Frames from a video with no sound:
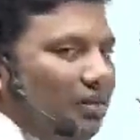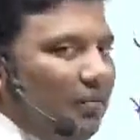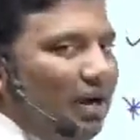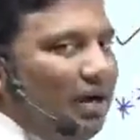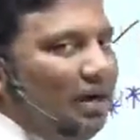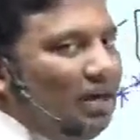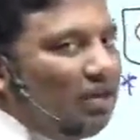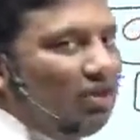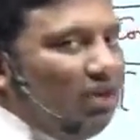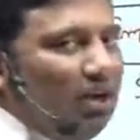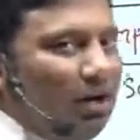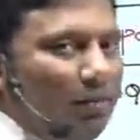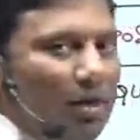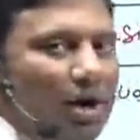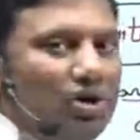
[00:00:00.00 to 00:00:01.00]
remainder
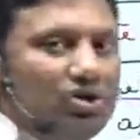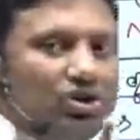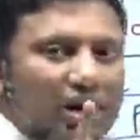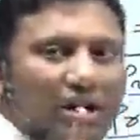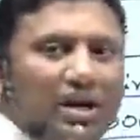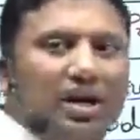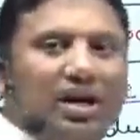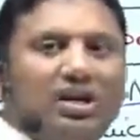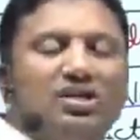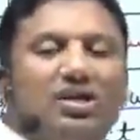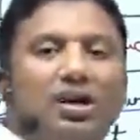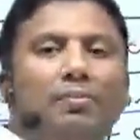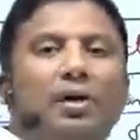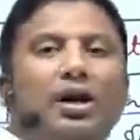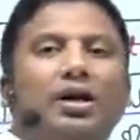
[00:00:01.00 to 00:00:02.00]
theorem. Chinese
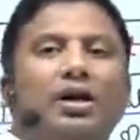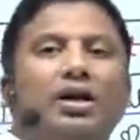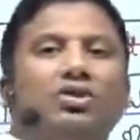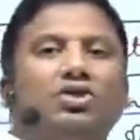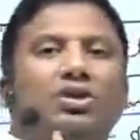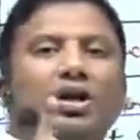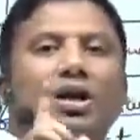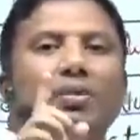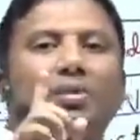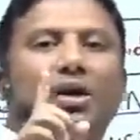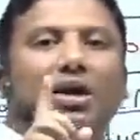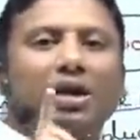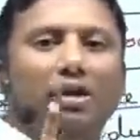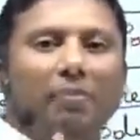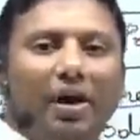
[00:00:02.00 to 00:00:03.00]
remainder theorem
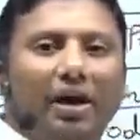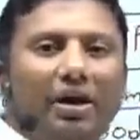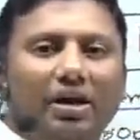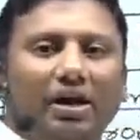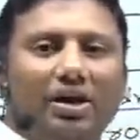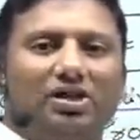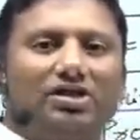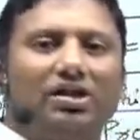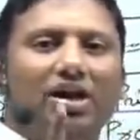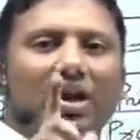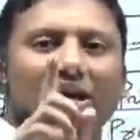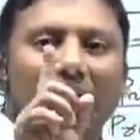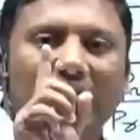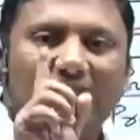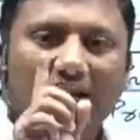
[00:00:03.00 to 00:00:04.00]
in reminders
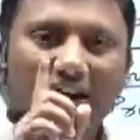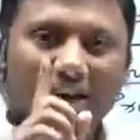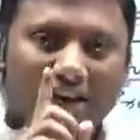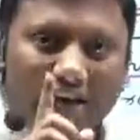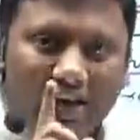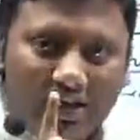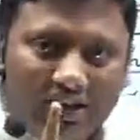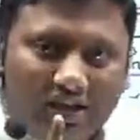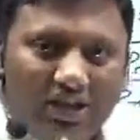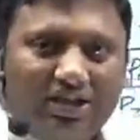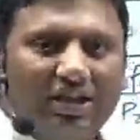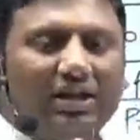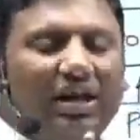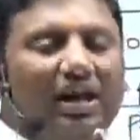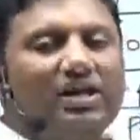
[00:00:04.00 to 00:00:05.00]
is like a
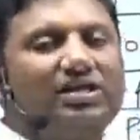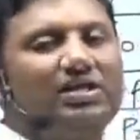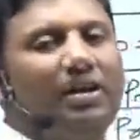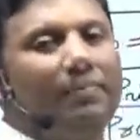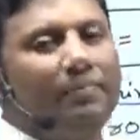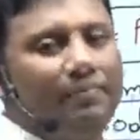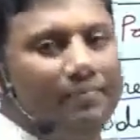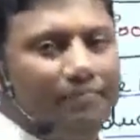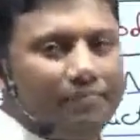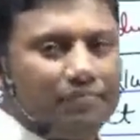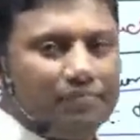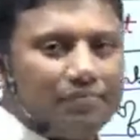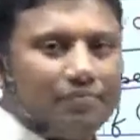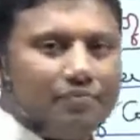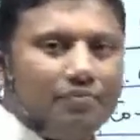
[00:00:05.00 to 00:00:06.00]
digital sum
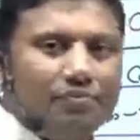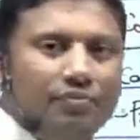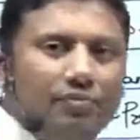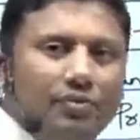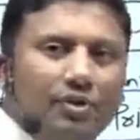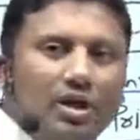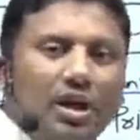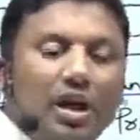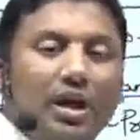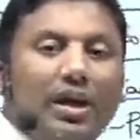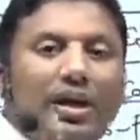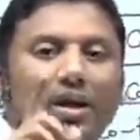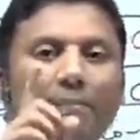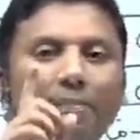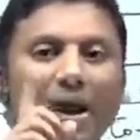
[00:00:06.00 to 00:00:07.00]

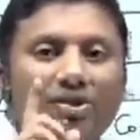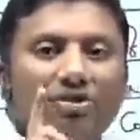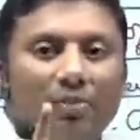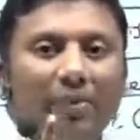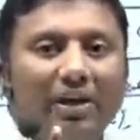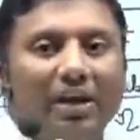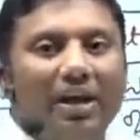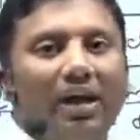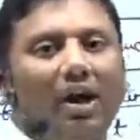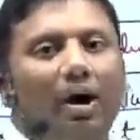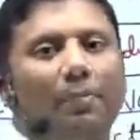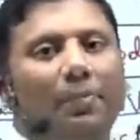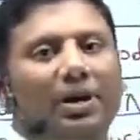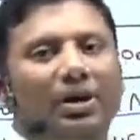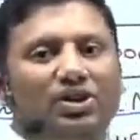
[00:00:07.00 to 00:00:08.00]
in mathematical
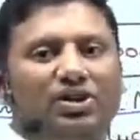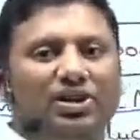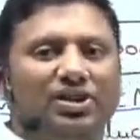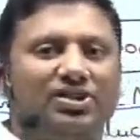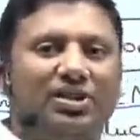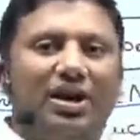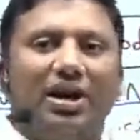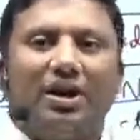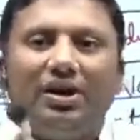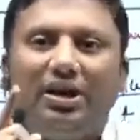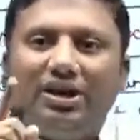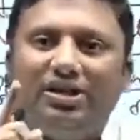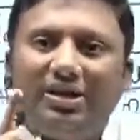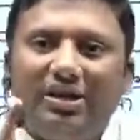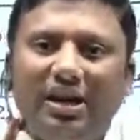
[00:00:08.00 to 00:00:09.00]
operations.
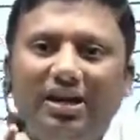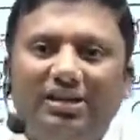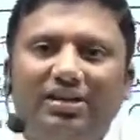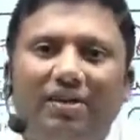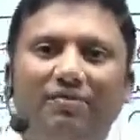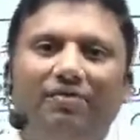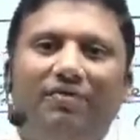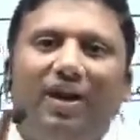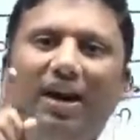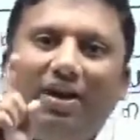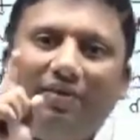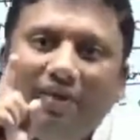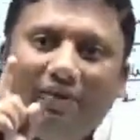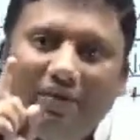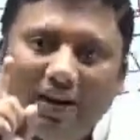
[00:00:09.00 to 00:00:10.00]
Digital sum
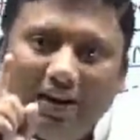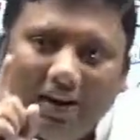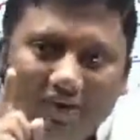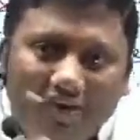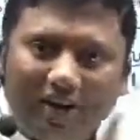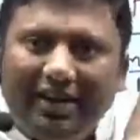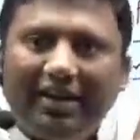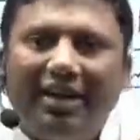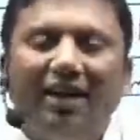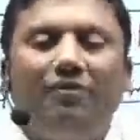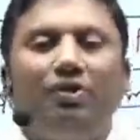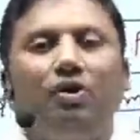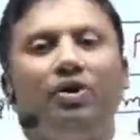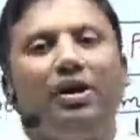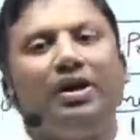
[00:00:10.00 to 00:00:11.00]
will never
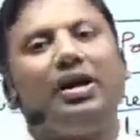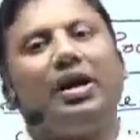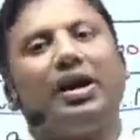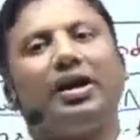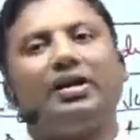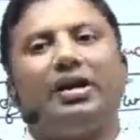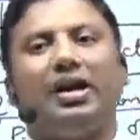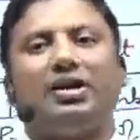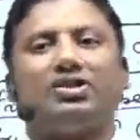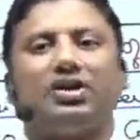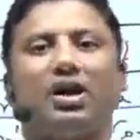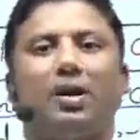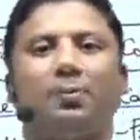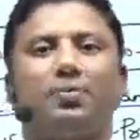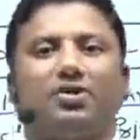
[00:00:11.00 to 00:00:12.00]
give you incorrect
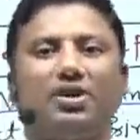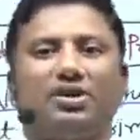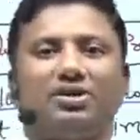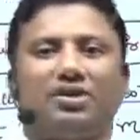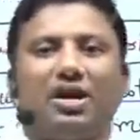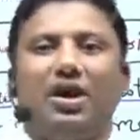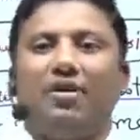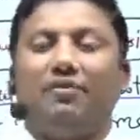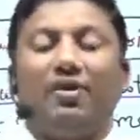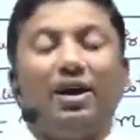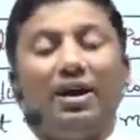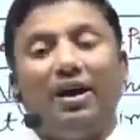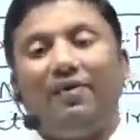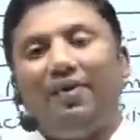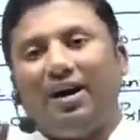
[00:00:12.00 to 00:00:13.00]
answer options,
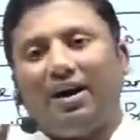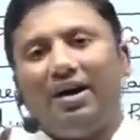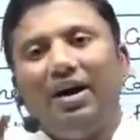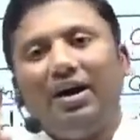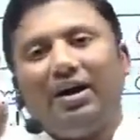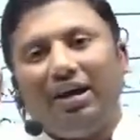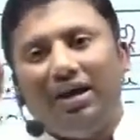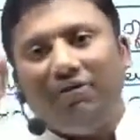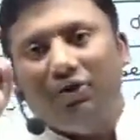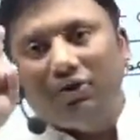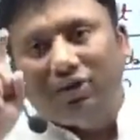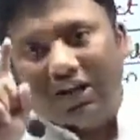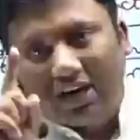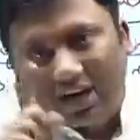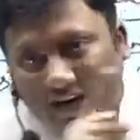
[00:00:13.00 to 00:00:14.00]
will never give
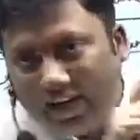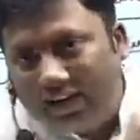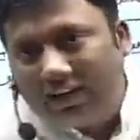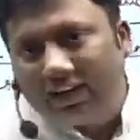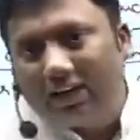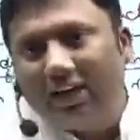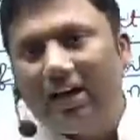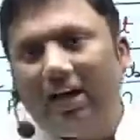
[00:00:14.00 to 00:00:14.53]
you the right